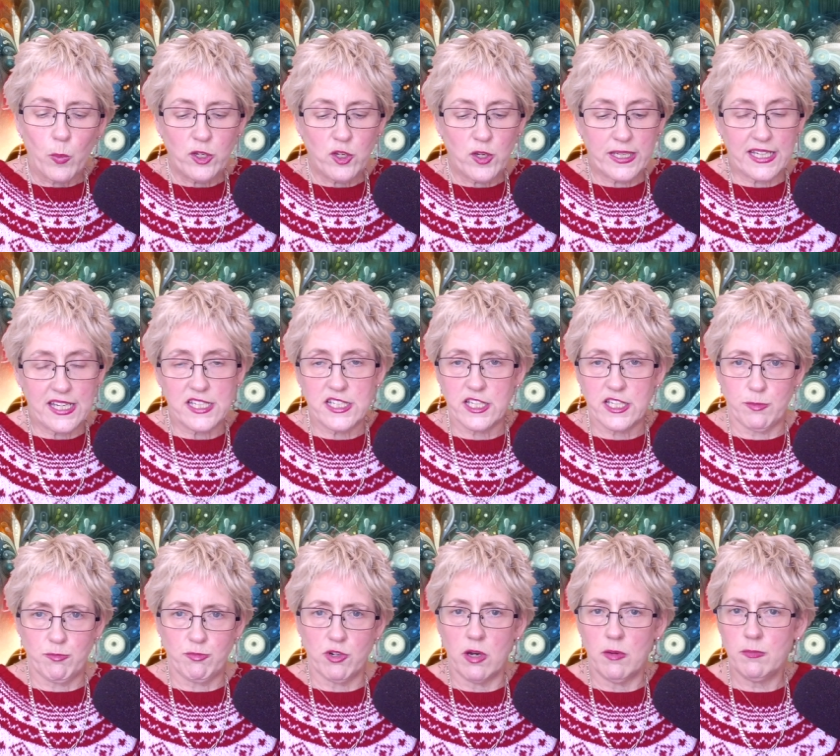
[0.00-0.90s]
When you get
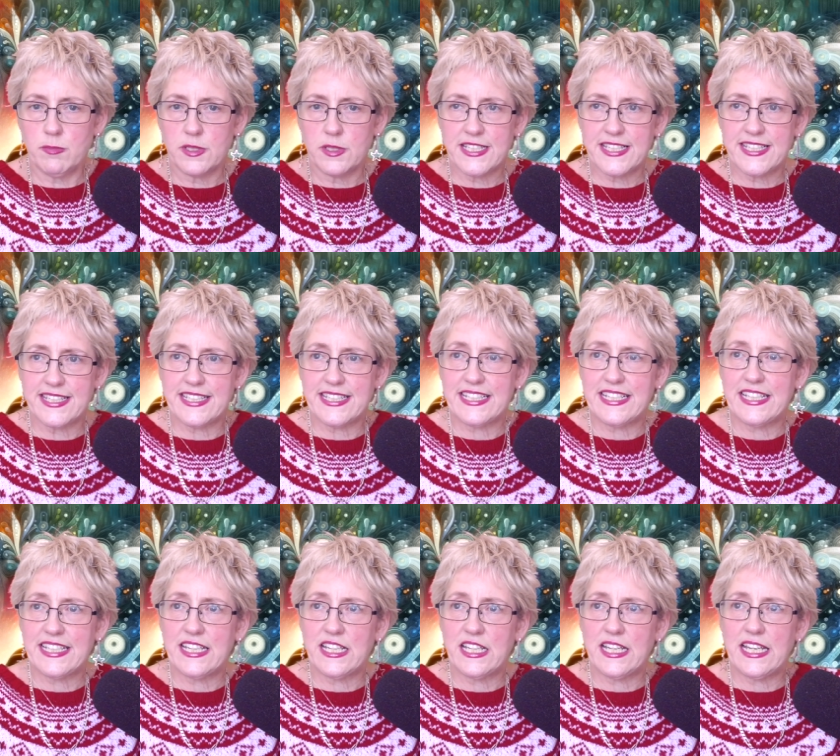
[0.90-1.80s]
into the prompts,
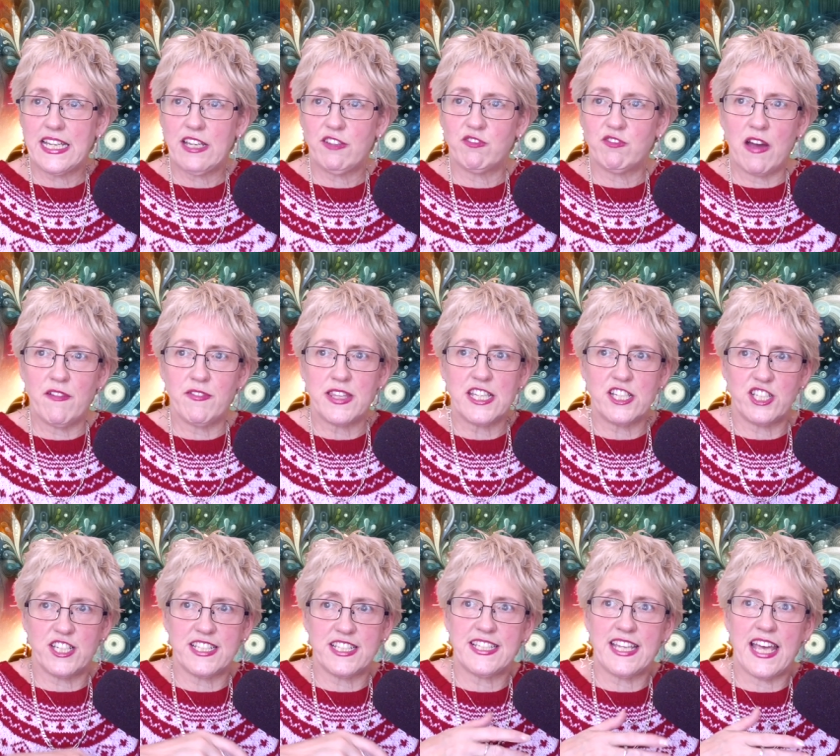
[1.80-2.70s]
rather
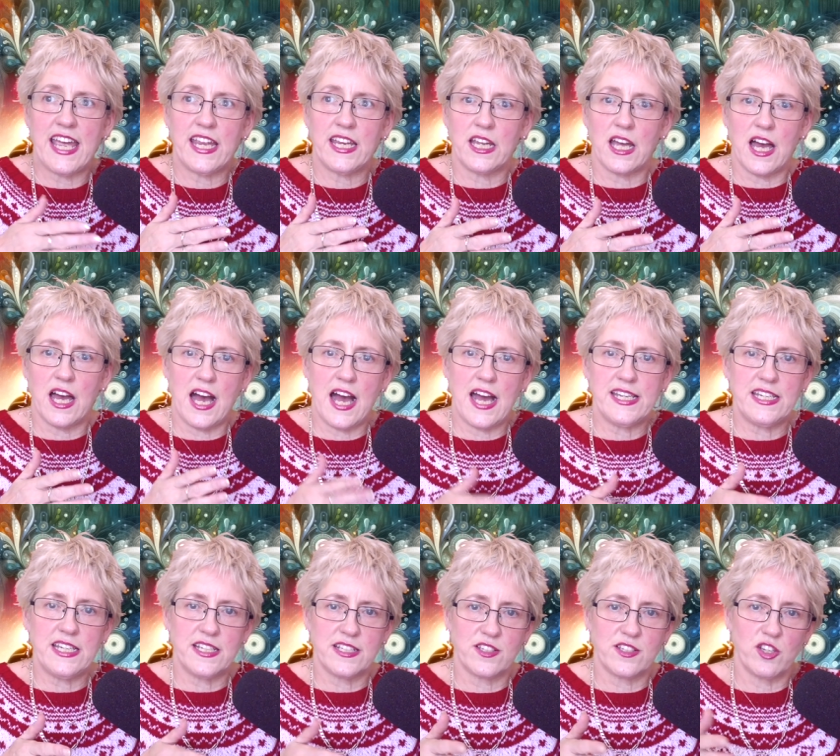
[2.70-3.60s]
than just saying,
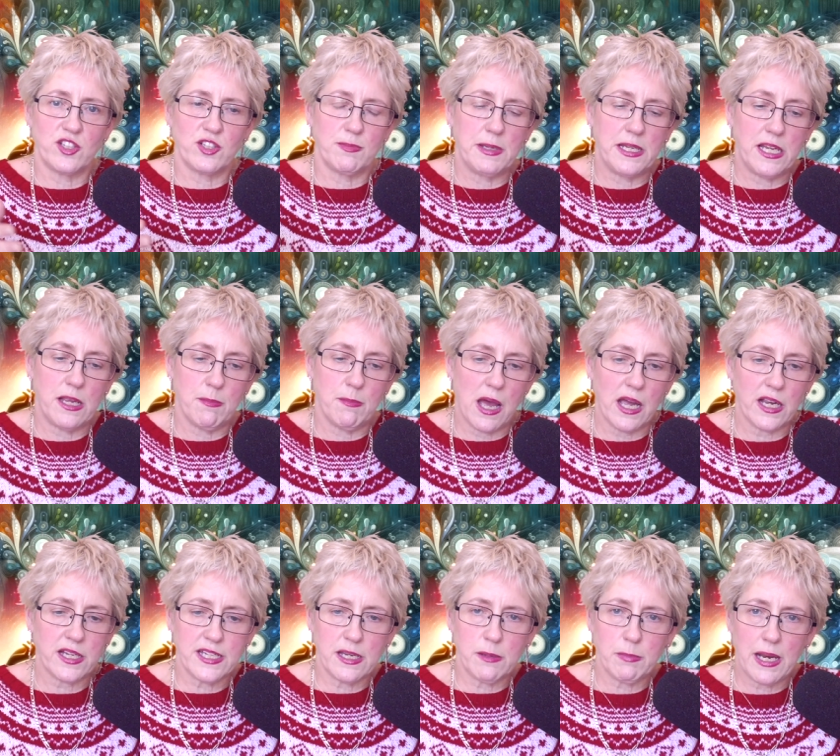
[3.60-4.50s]
I need a social media
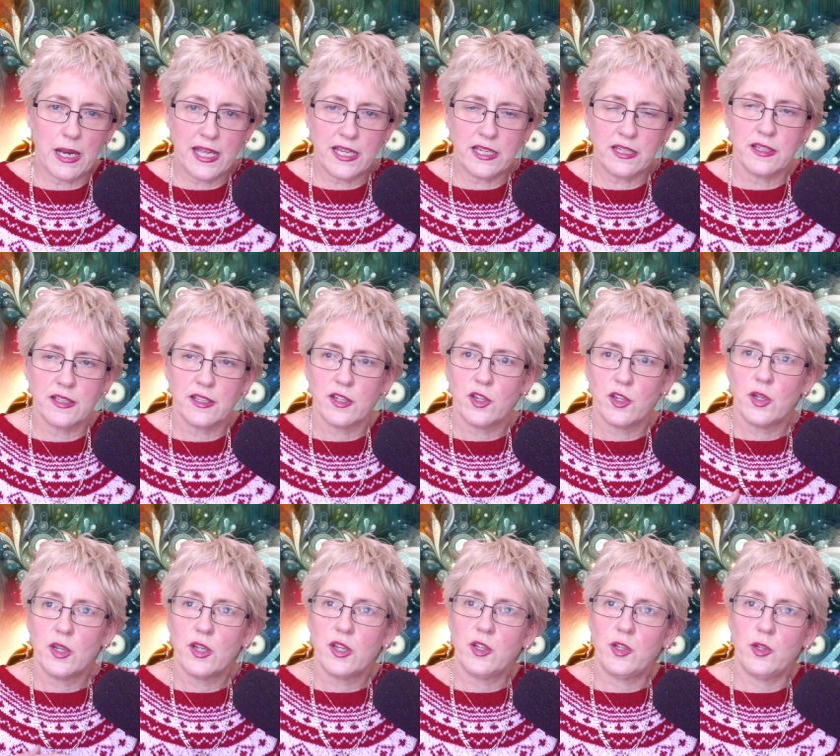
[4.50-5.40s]
marketing plan,
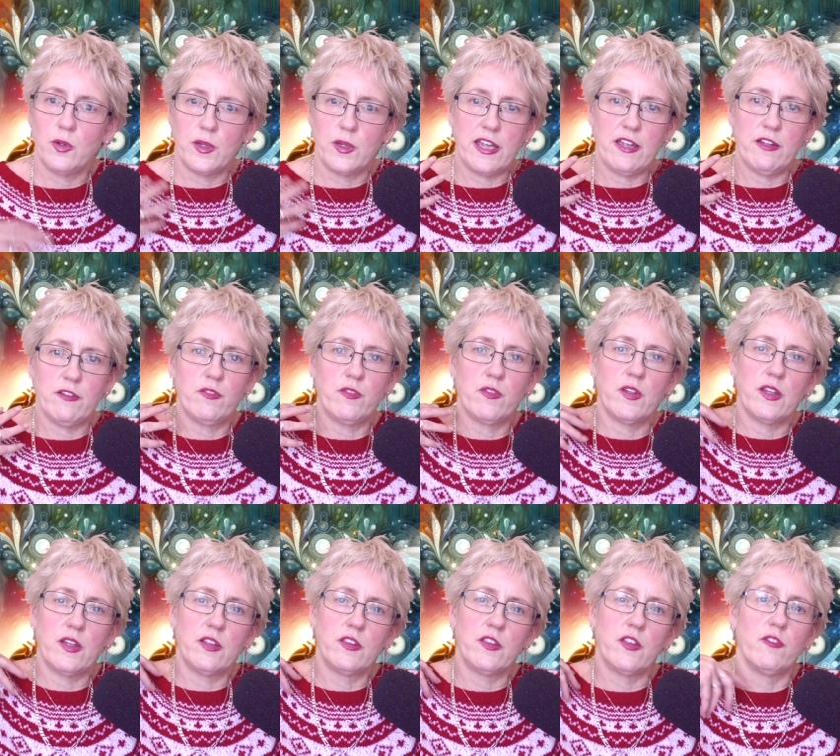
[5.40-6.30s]
you
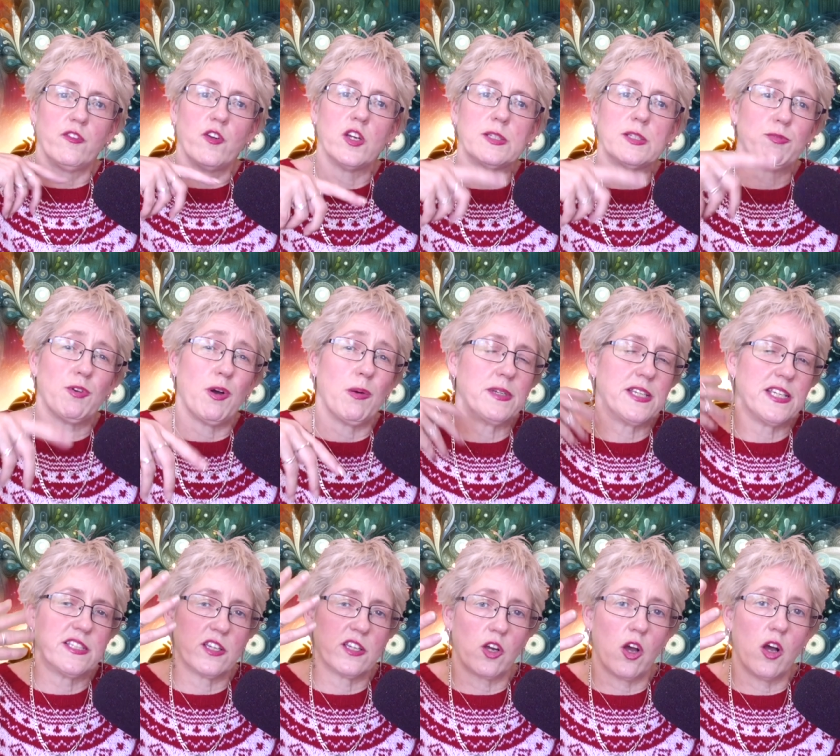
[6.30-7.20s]
give, the first
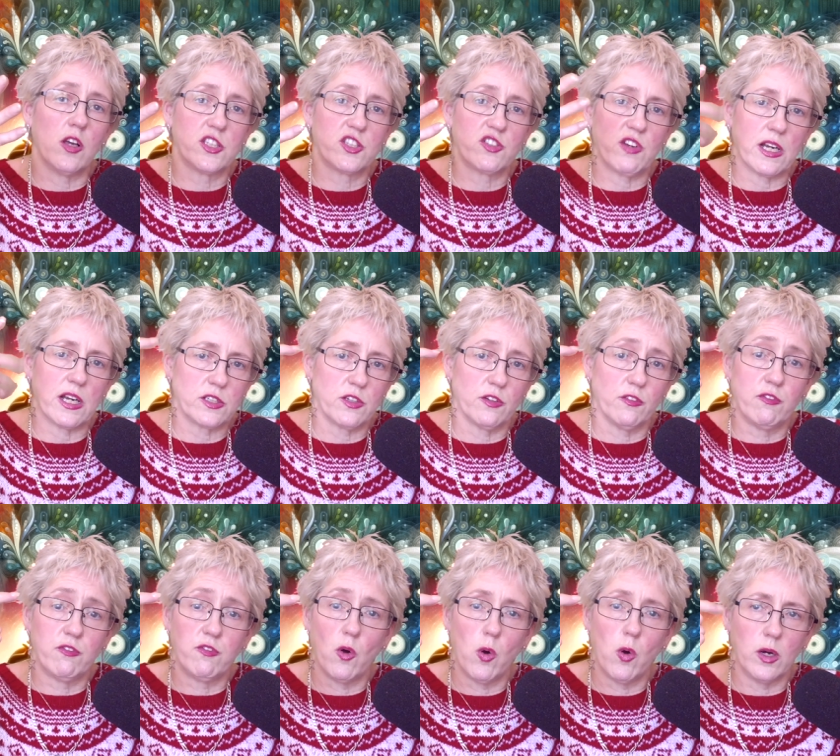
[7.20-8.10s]
prompt is a construct
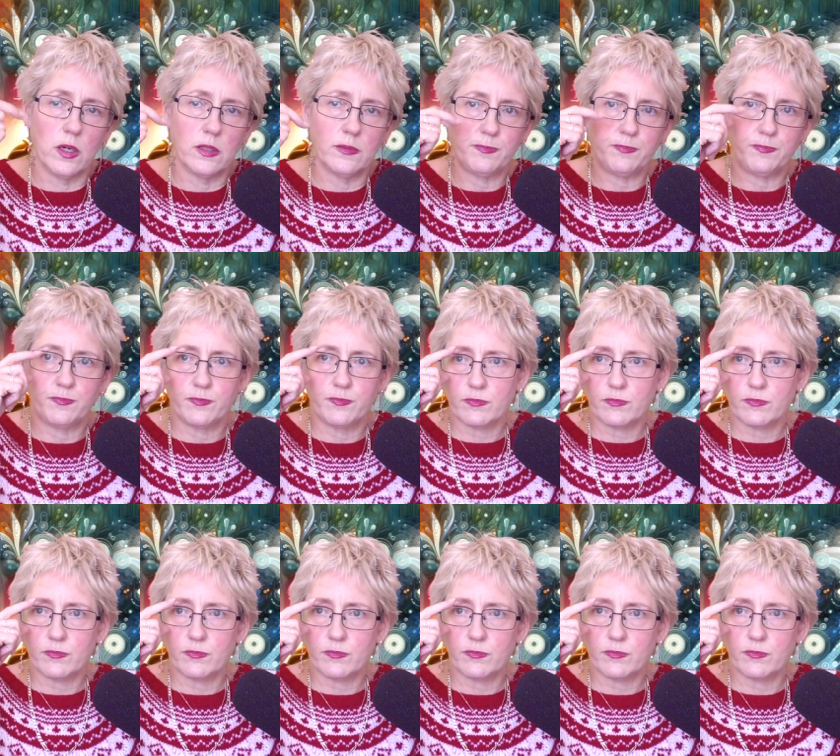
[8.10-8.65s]
of 4.